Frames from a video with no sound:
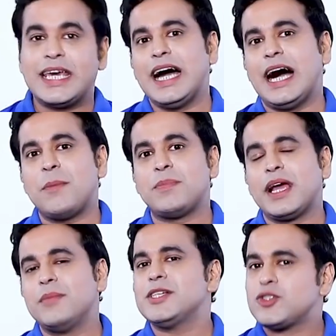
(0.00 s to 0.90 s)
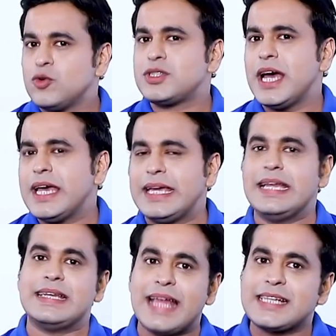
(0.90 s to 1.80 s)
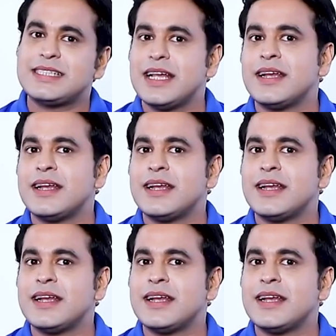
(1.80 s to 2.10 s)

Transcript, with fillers: Have you ever imagined what will